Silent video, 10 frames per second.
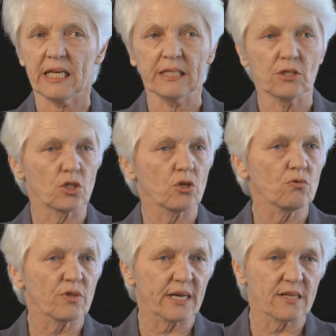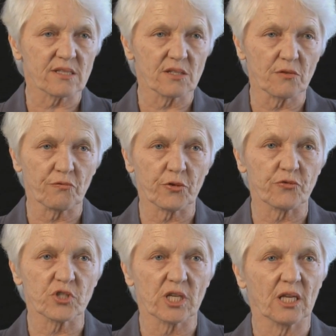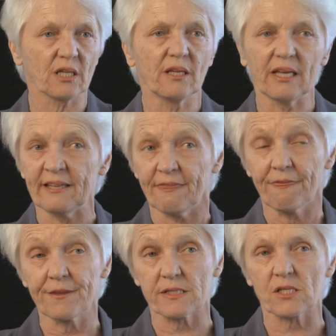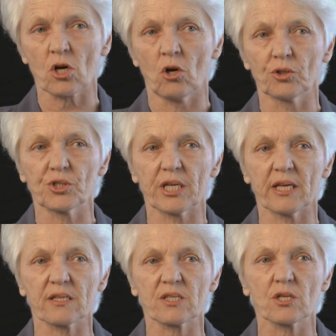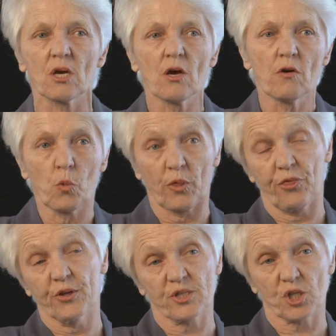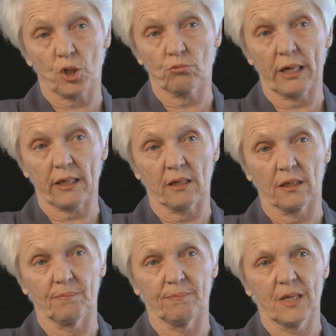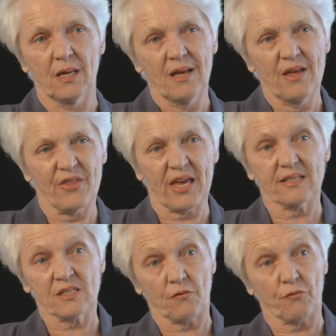in 2015 in this context with this curriculum. That's a